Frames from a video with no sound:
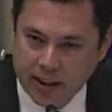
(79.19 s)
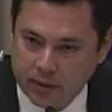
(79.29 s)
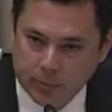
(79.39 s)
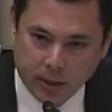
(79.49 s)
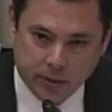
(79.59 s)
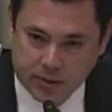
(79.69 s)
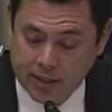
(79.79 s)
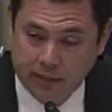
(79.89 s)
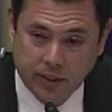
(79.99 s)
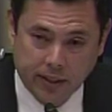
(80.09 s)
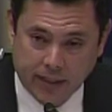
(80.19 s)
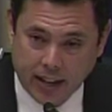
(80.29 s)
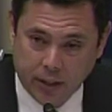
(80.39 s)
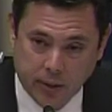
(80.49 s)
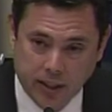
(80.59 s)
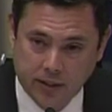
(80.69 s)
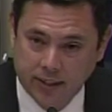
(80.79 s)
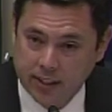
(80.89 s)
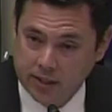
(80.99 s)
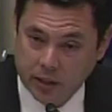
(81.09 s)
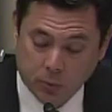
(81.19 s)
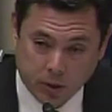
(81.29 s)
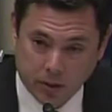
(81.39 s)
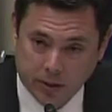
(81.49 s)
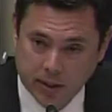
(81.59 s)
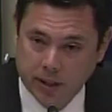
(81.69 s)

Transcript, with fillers: everybody was safely evacuated, because they weren't.